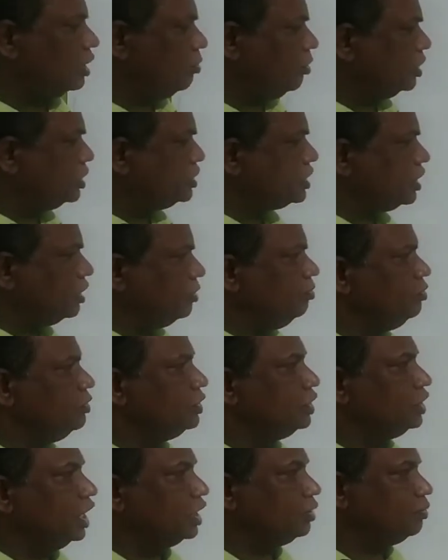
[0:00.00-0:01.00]
remains
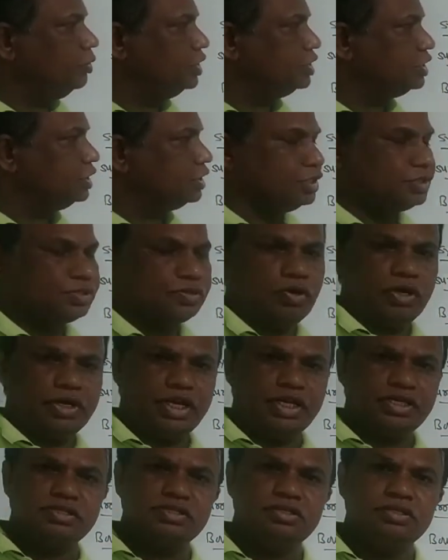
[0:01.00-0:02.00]
same, that means it is called
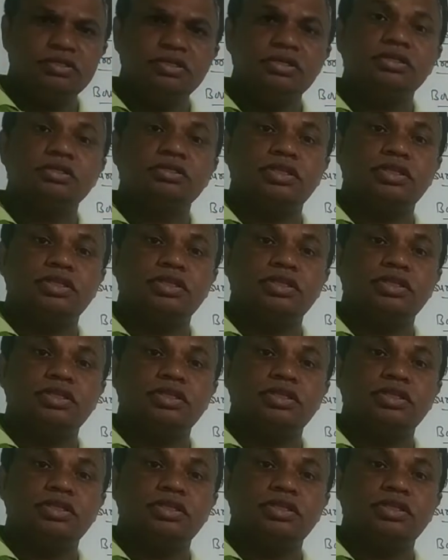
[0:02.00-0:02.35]
as